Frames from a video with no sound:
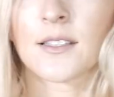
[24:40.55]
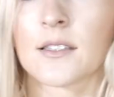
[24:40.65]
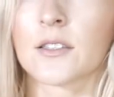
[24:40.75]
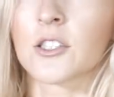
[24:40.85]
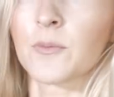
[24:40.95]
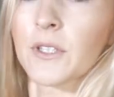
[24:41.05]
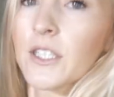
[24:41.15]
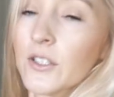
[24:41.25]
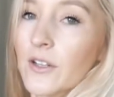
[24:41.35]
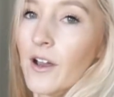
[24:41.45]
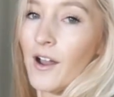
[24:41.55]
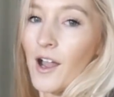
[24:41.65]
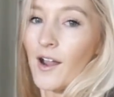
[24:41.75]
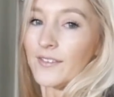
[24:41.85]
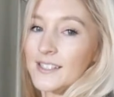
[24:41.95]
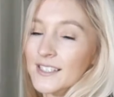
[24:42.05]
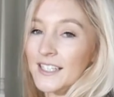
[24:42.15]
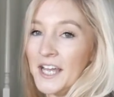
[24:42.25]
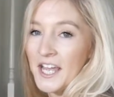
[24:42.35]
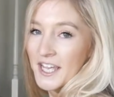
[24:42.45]
Super cute.
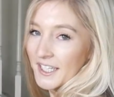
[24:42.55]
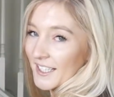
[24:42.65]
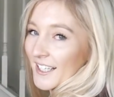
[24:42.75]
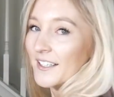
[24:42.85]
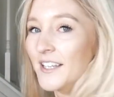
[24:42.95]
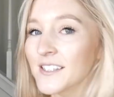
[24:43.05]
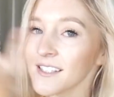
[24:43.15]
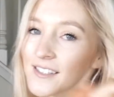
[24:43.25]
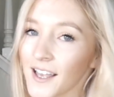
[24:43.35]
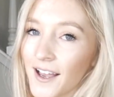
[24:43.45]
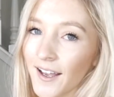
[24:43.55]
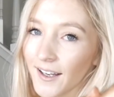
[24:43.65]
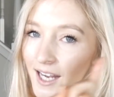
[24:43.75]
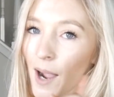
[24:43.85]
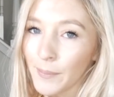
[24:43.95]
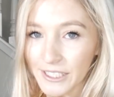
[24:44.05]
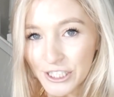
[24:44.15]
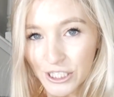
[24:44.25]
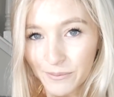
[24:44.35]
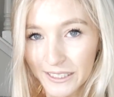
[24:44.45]
Obviously, this is a
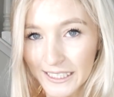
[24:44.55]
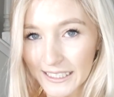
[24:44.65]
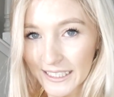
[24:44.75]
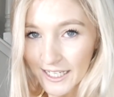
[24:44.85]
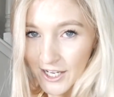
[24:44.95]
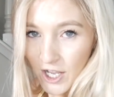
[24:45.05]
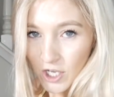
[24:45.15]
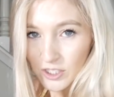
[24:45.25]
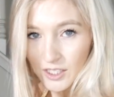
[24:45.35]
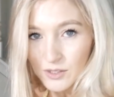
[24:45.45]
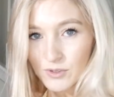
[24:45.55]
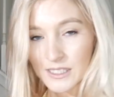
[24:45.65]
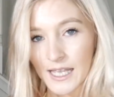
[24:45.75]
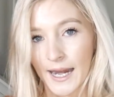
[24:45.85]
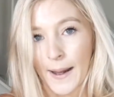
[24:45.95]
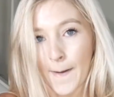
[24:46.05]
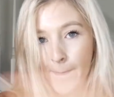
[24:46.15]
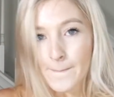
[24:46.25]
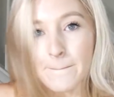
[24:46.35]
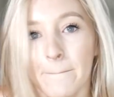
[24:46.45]
competition bikini, so this one's like,
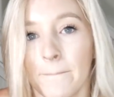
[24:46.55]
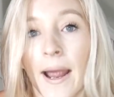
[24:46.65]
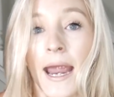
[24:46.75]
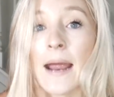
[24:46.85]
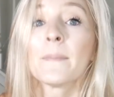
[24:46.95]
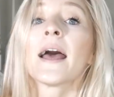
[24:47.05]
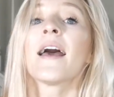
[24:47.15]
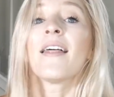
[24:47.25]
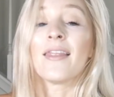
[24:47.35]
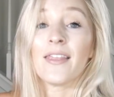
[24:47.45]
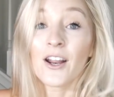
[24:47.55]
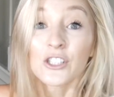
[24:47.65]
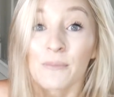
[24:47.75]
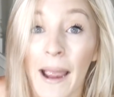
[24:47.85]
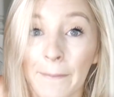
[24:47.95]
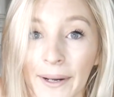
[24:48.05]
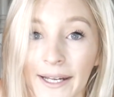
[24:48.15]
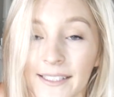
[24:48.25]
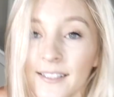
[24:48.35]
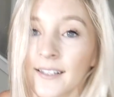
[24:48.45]
bam, there's my
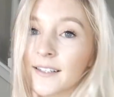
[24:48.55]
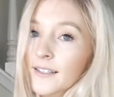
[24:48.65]
butt.